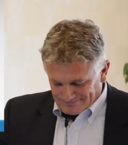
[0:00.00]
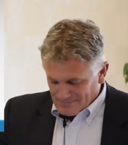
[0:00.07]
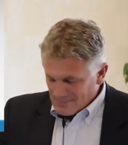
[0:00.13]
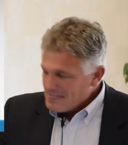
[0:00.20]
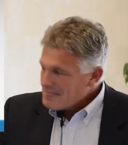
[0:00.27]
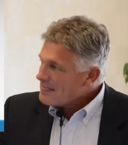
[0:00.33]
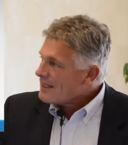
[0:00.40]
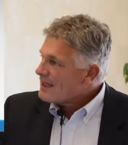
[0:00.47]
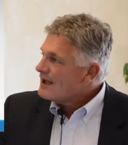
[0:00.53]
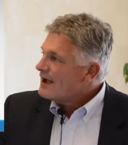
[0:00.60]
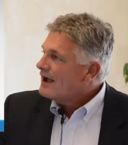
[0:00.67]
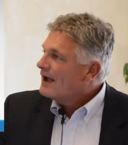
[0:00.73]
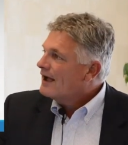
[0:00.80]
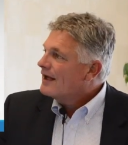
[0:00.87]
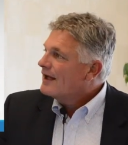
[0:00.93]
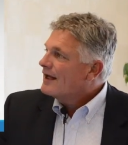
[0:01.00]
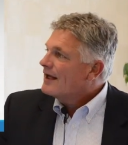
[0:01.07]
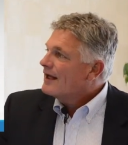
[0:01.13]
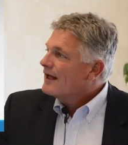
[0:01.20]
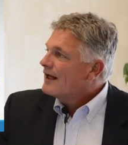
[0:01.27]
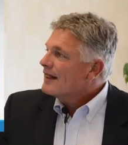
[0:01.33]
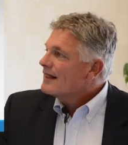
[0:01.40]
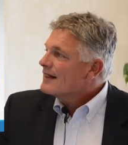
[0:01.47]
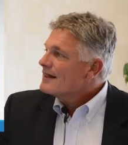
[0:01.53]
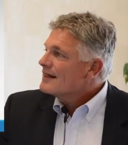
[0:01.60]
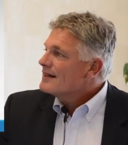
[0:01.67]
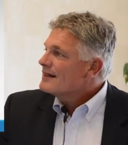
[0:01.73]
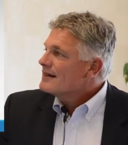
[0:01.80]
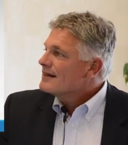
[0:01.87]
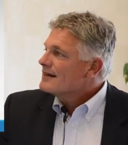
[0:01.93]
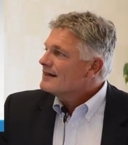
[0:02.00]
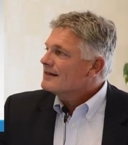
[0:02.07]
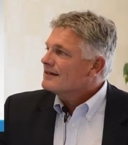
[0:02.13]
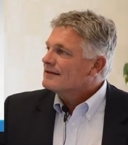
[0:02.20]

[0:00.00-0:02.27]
(silence)